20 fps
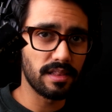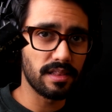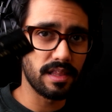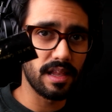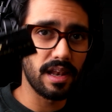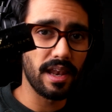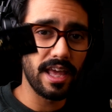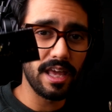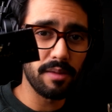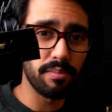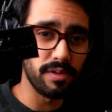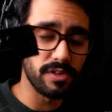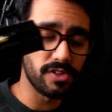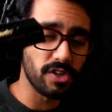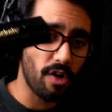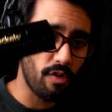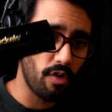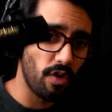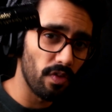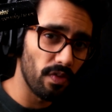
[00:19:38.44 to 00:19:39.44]
the labels
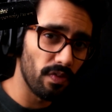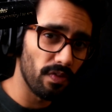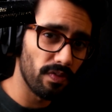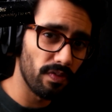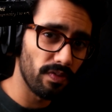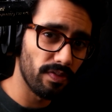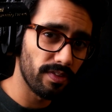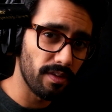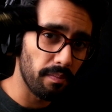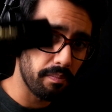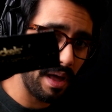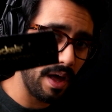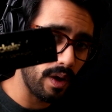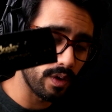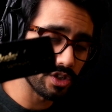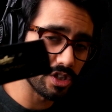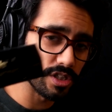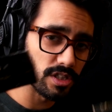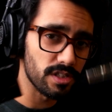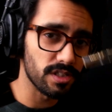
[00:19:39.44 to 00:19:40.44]
are on the
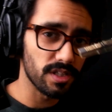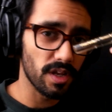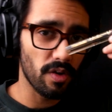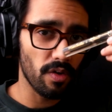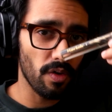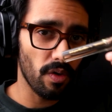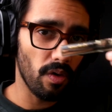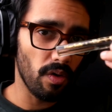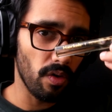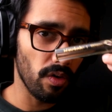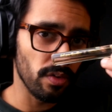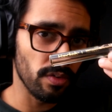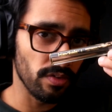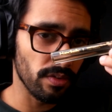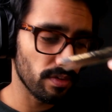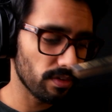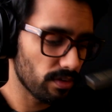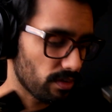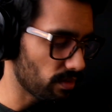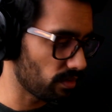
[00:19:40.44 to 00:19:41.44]
pouches. They're not on
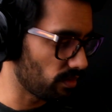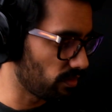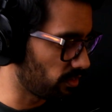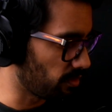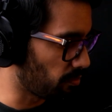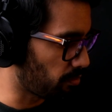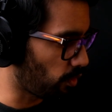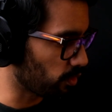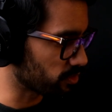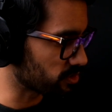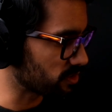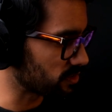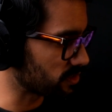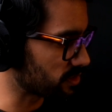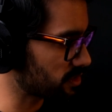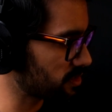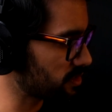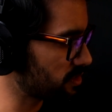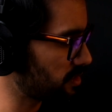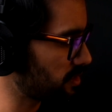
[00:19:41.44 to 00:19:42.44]
the
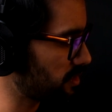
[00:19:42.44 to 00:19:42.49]
bottles.